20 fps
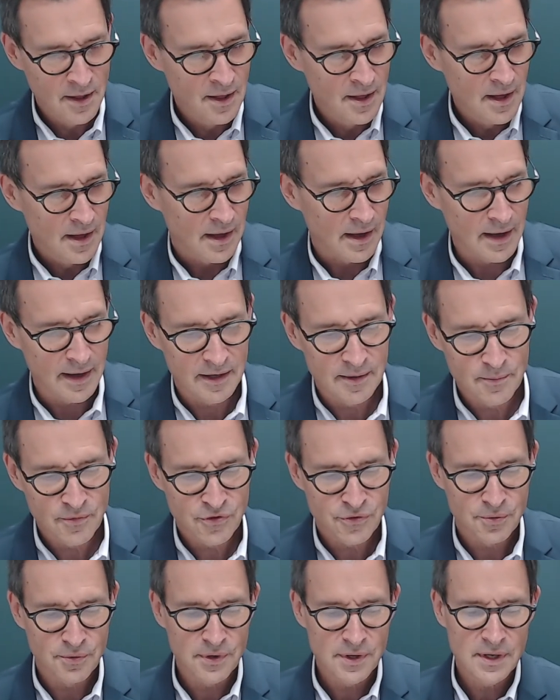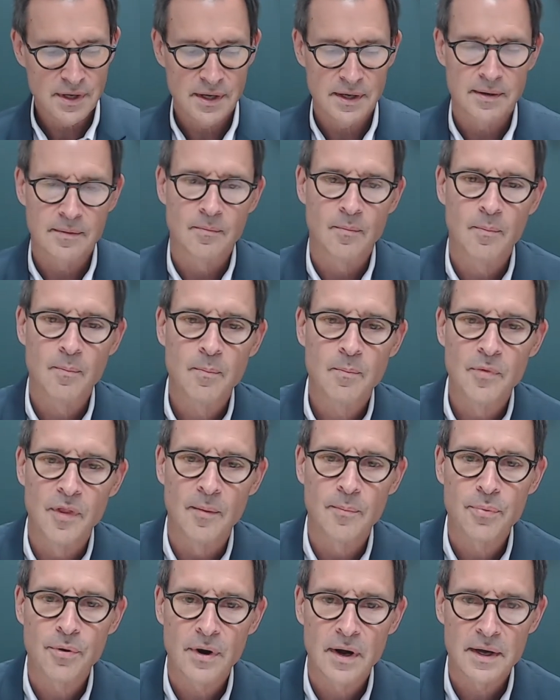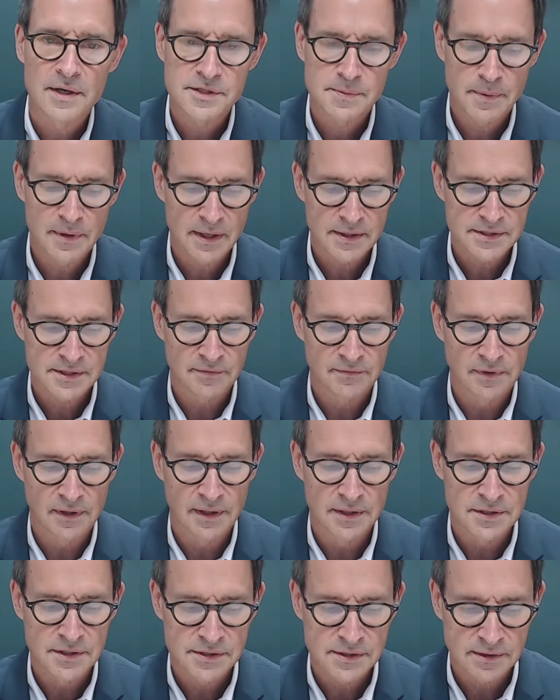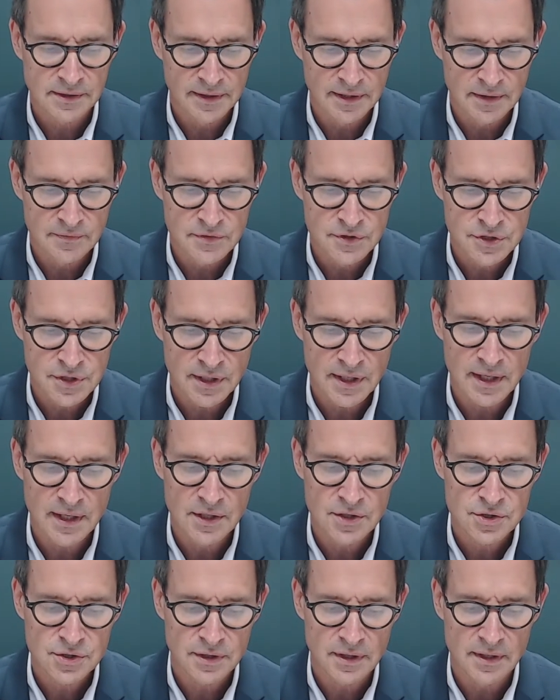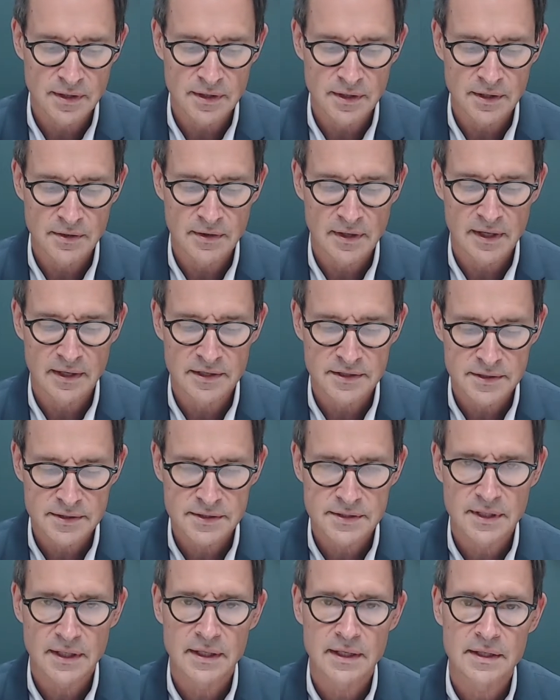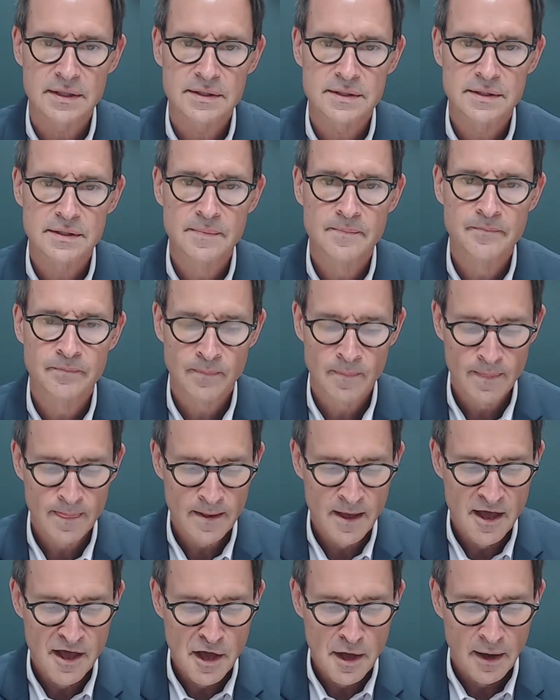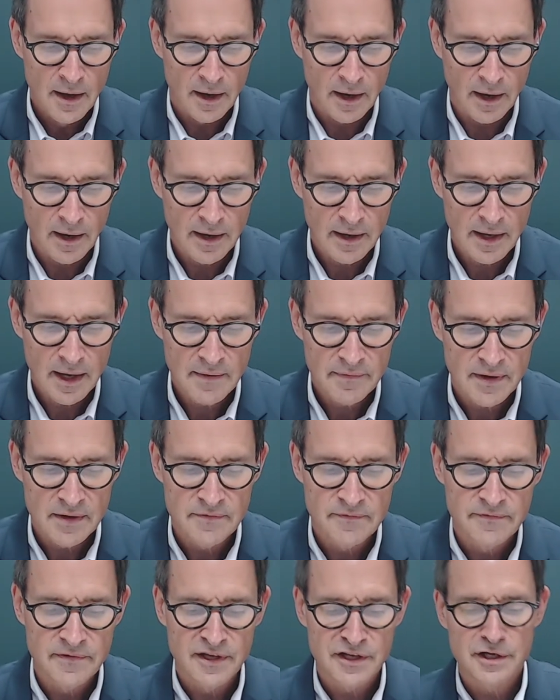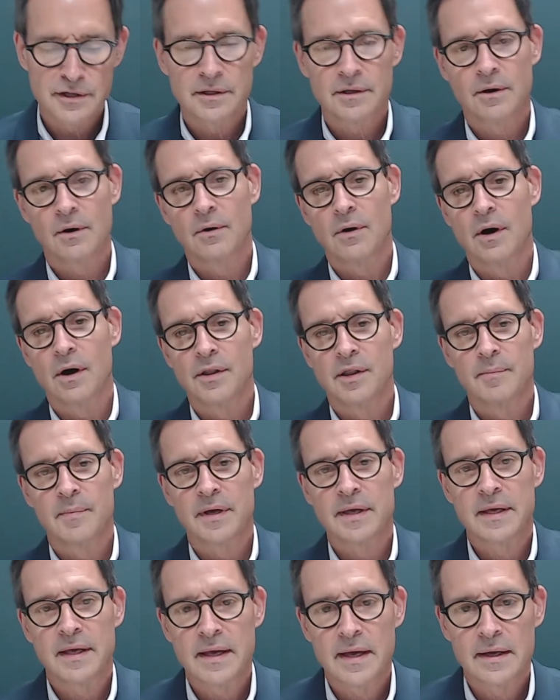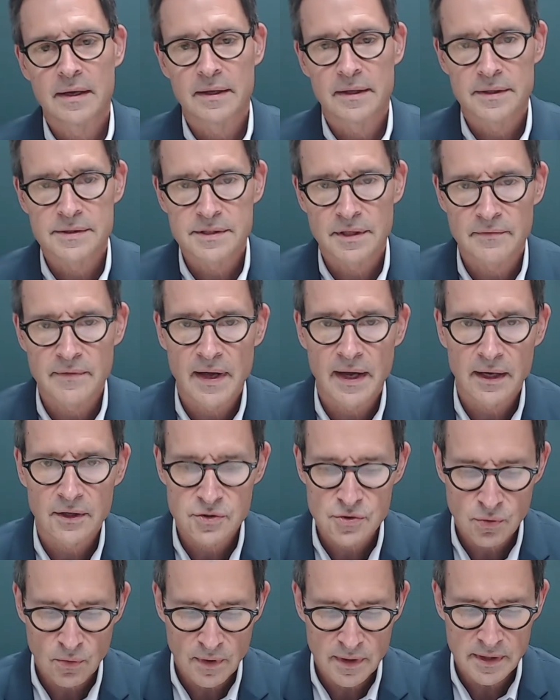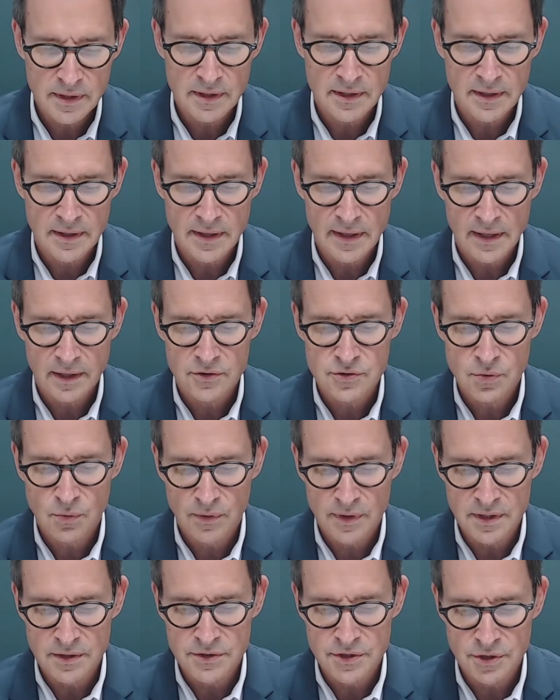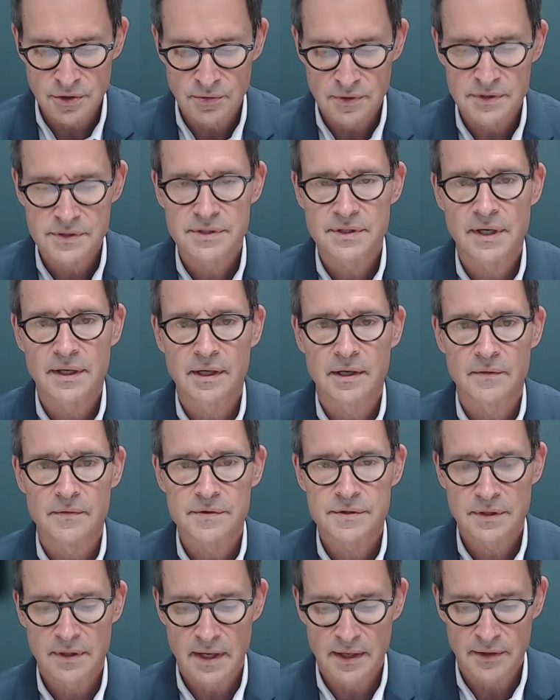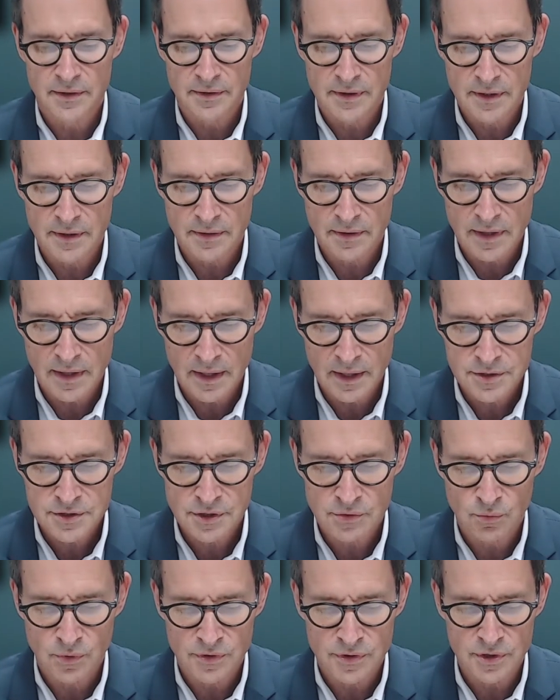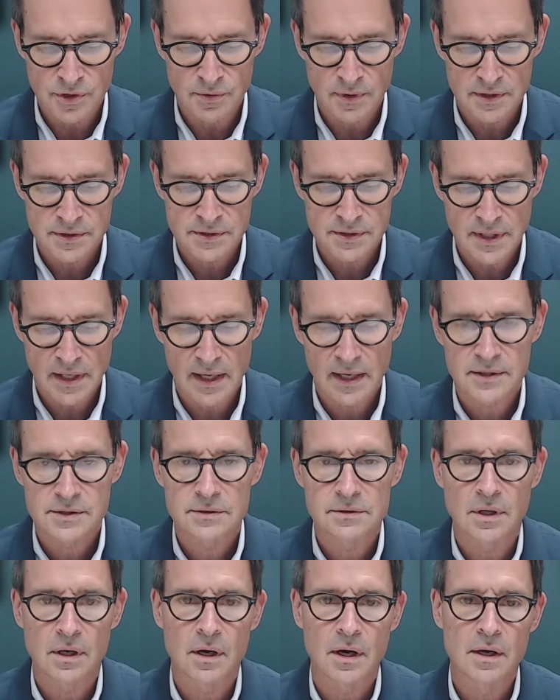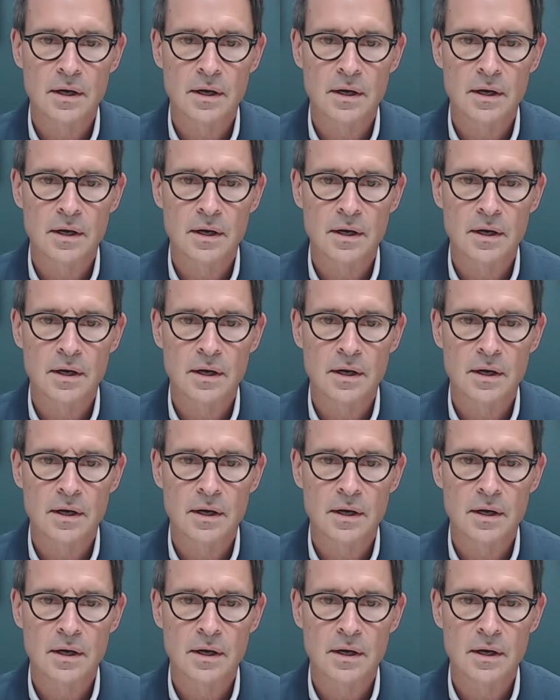Item 3, the prospects of legislative change in the United States. I have a video on the mechanics of Act 20 and Act 22 incentives and their interaction with U.S. tax law.